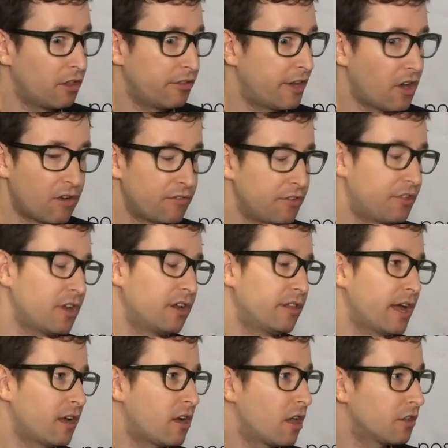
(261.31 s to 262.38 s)
and then all of a sudden
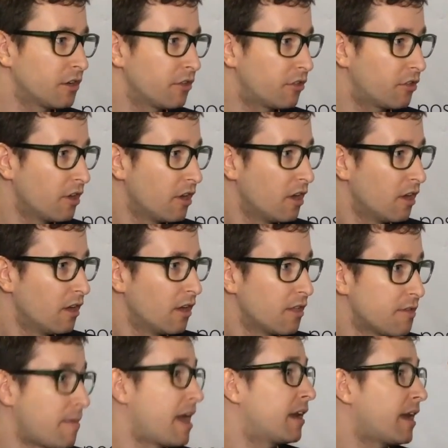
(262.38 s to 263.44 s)
that colors,
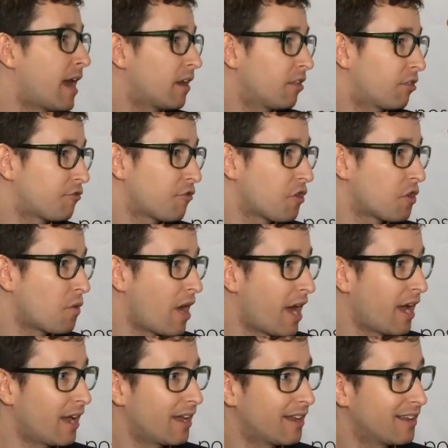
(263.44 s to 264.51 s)
the metadata is thrown away.